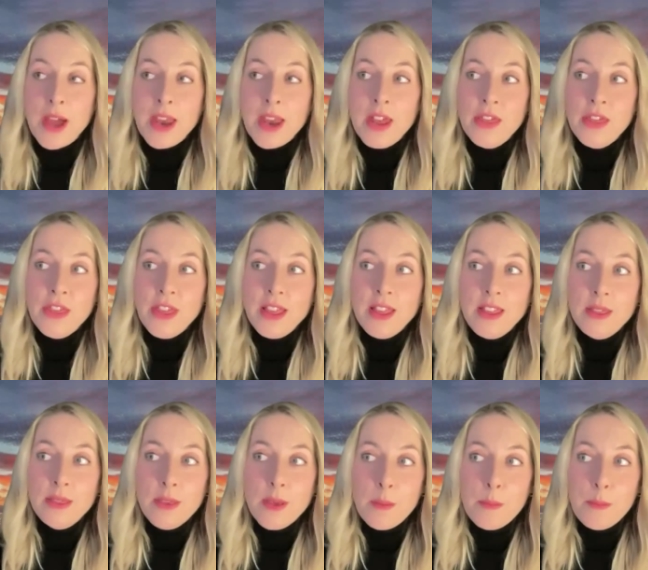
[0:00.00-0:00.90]
But I
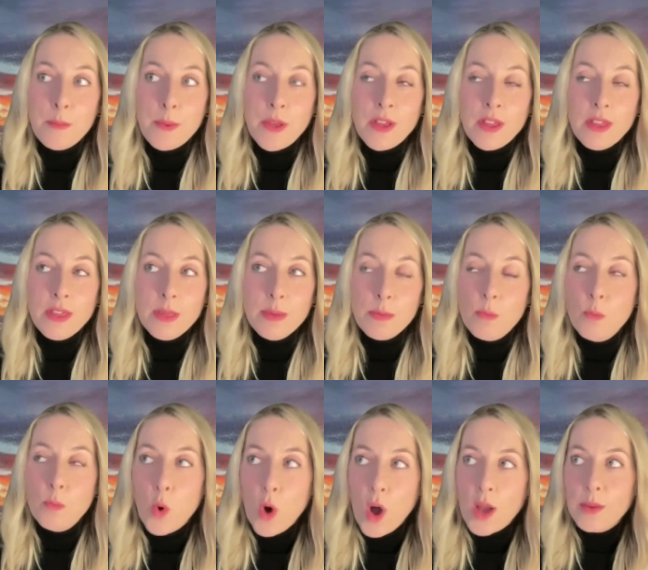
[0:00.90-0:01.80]
think that
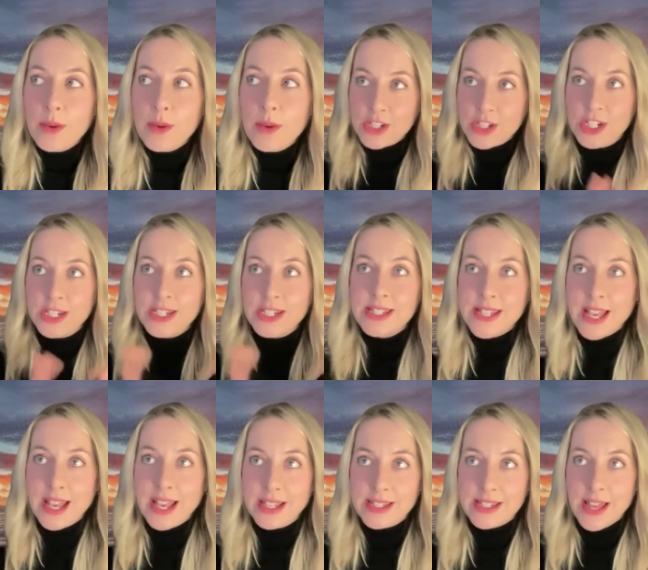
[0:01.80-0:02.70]
what I would actually
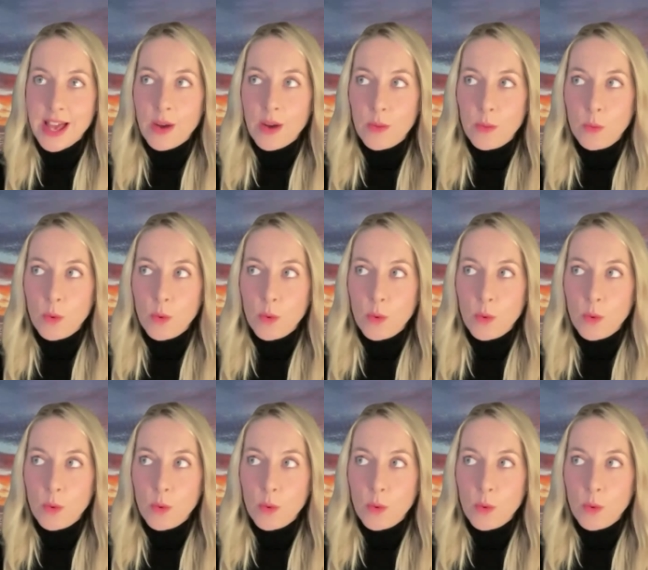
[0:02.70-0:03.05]
say is that